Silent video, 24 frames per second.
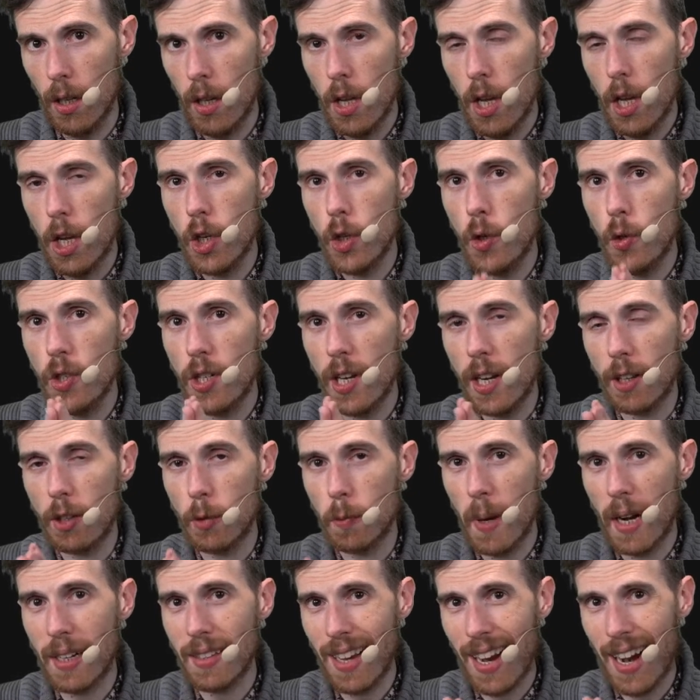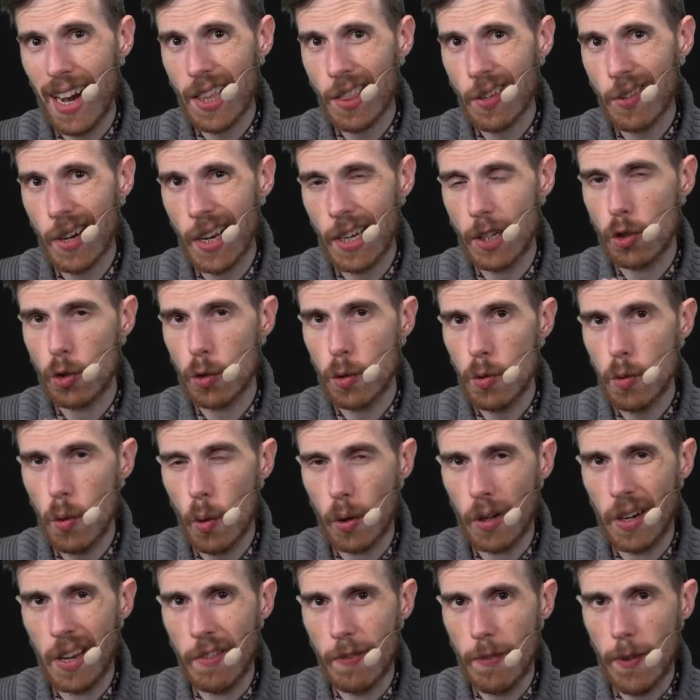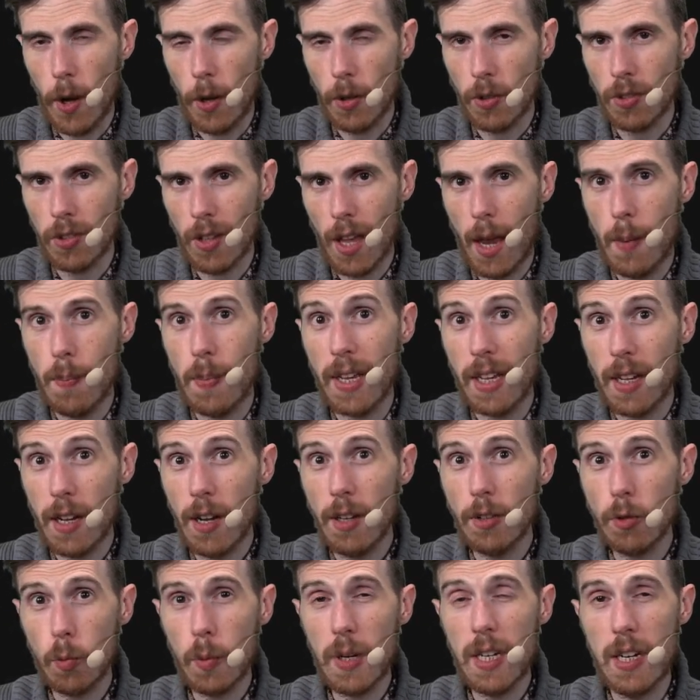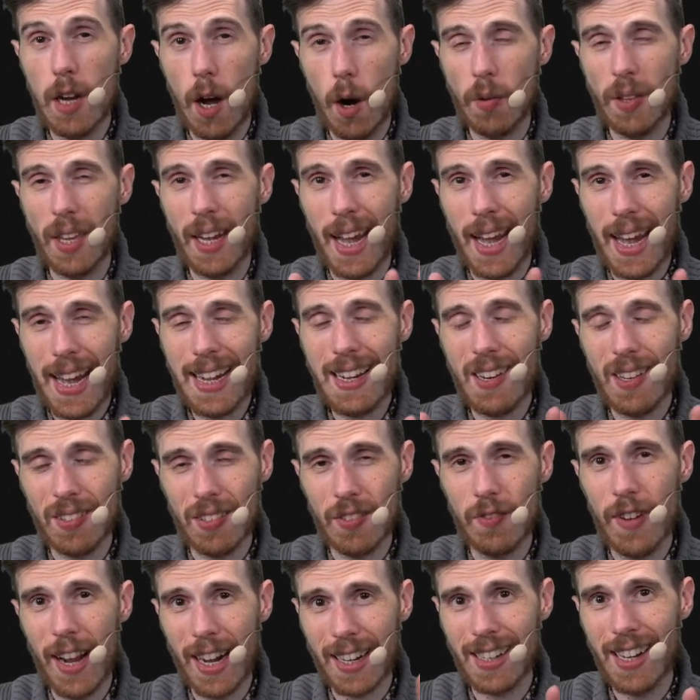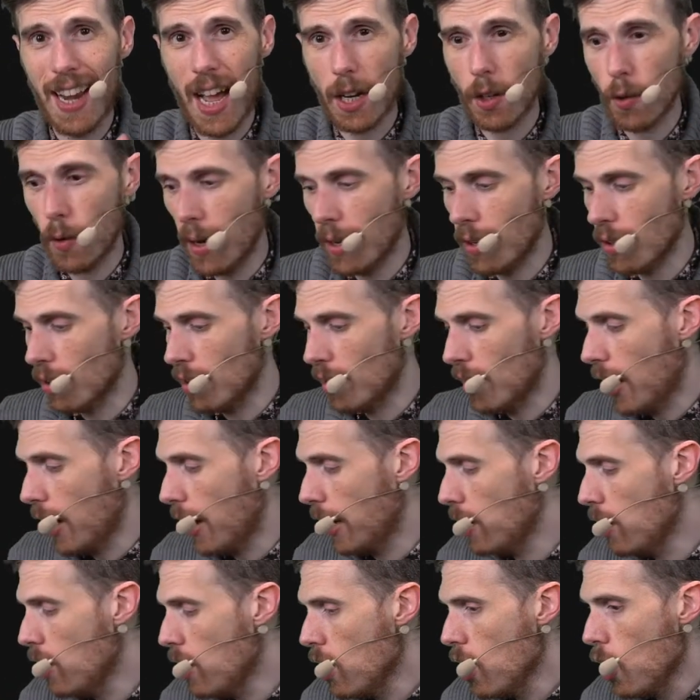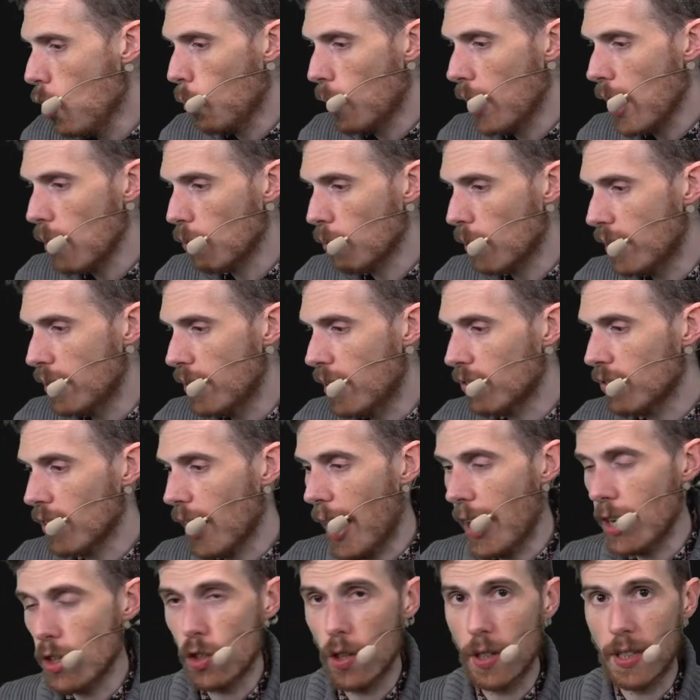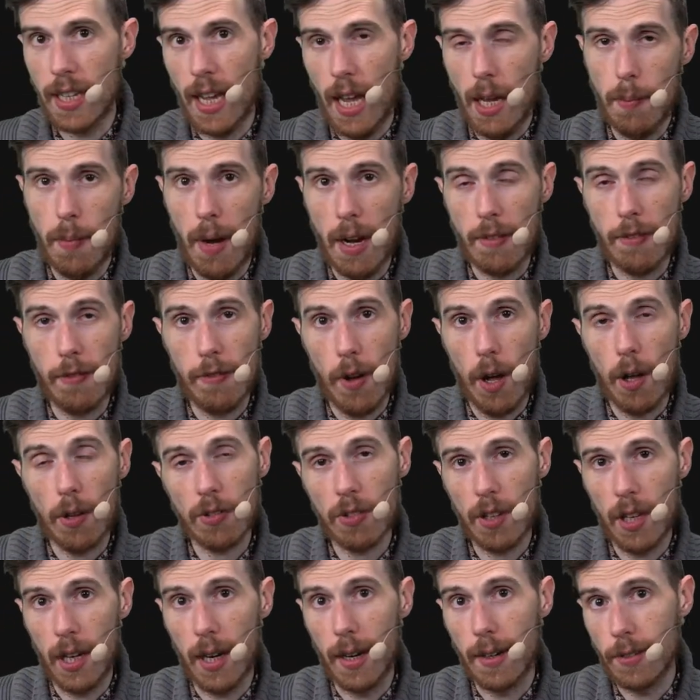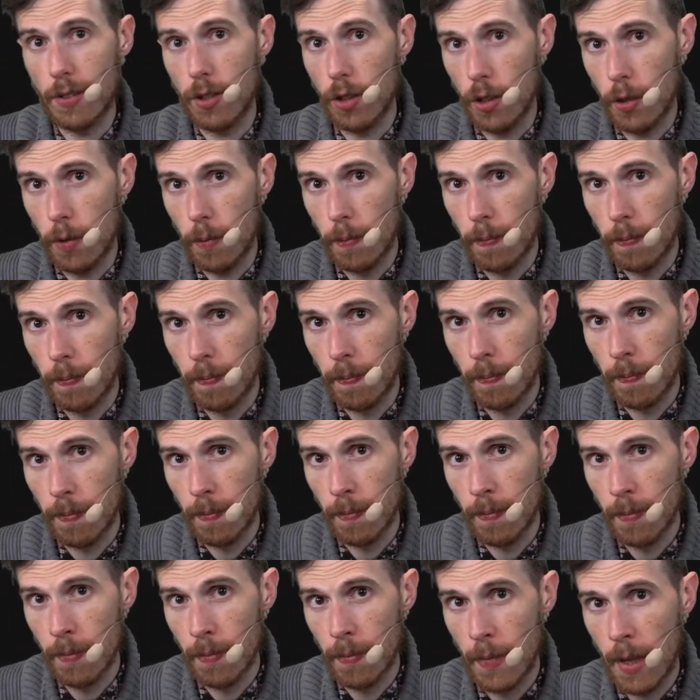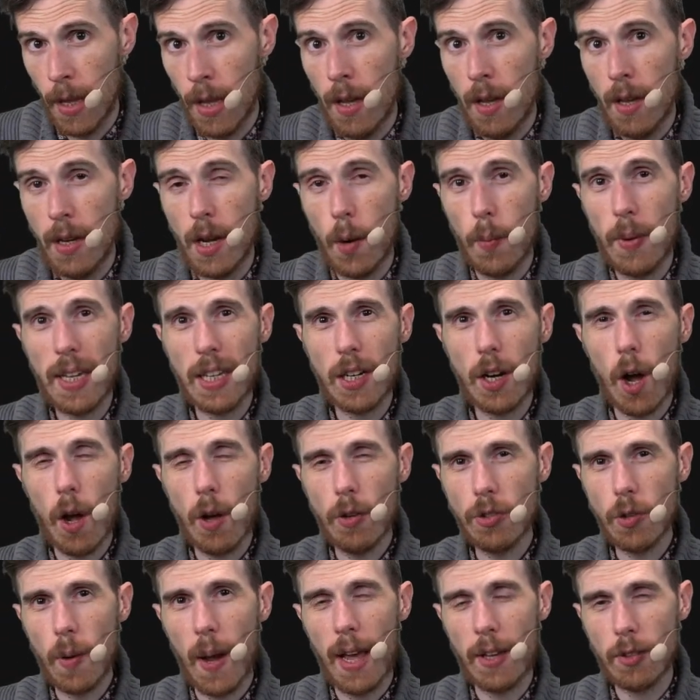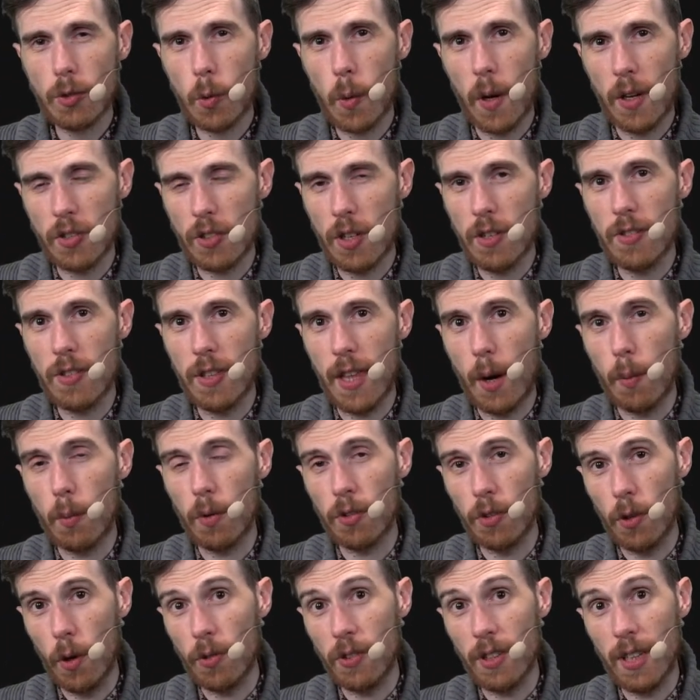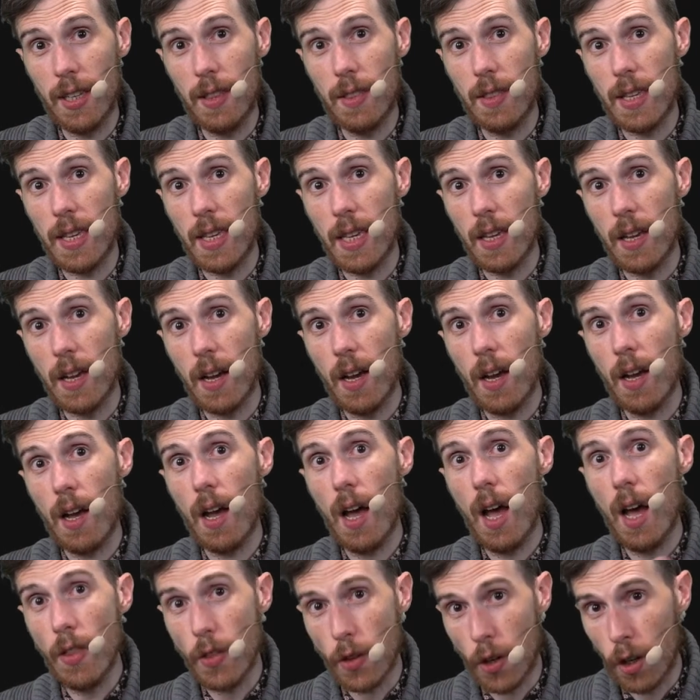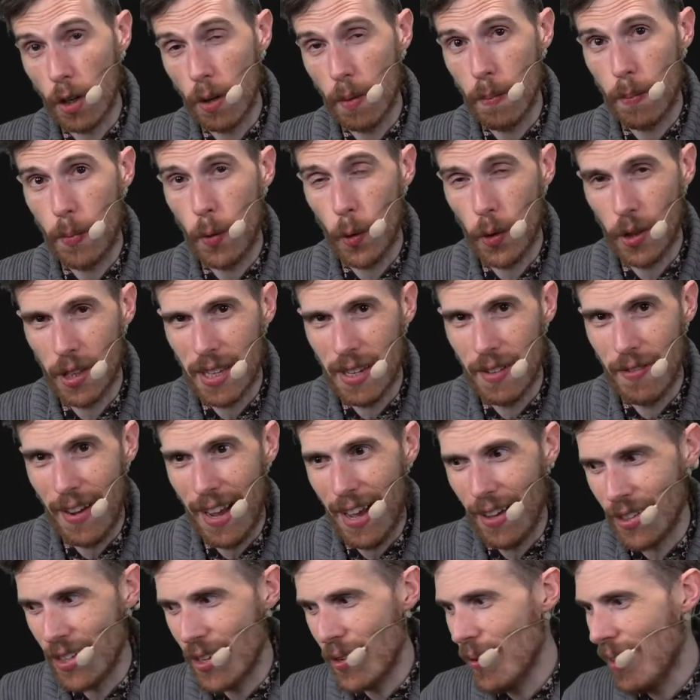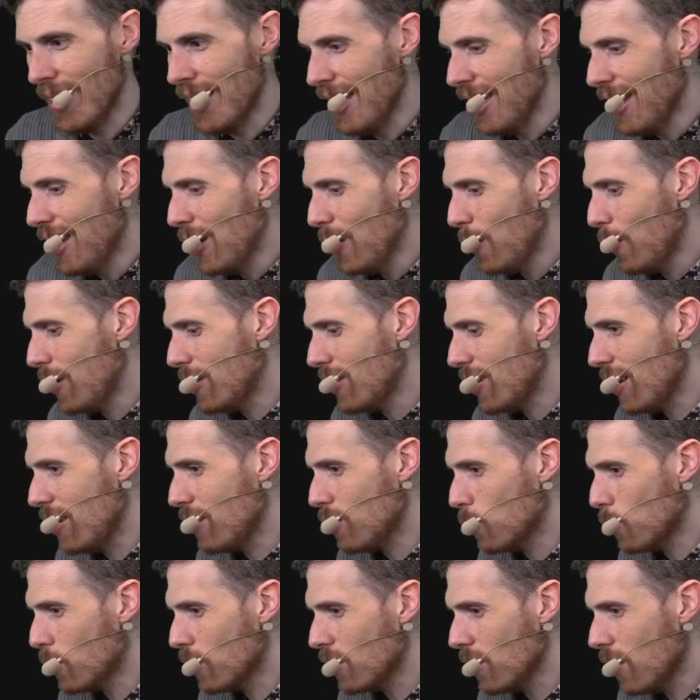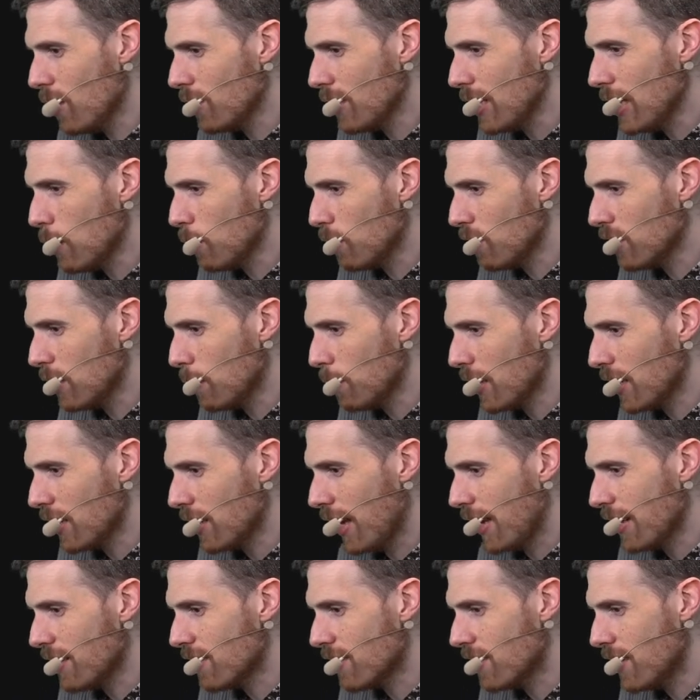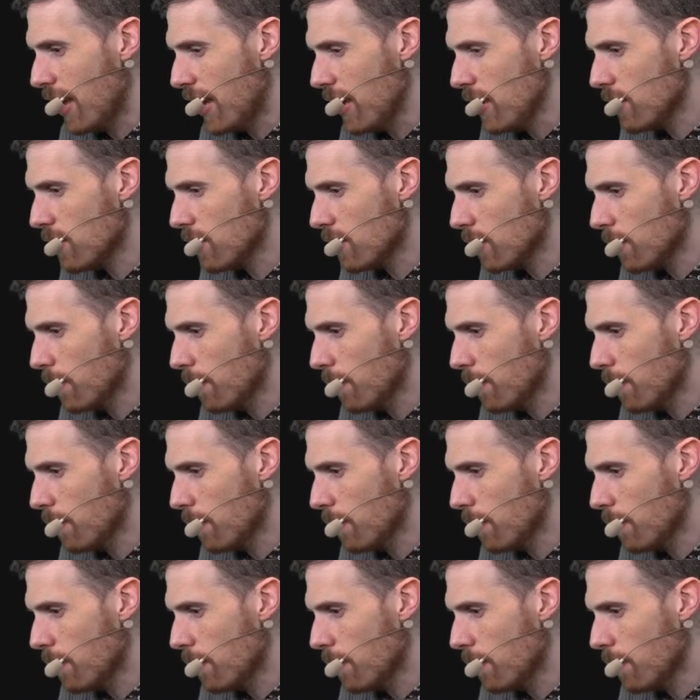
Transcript: You should expect either a true or a false, and because we know that 8 is in fact not greater than 9, when I run this, I should get my false, and I do. Now we can also ask questions that result in the other Boolean value, which is result equals something like snakes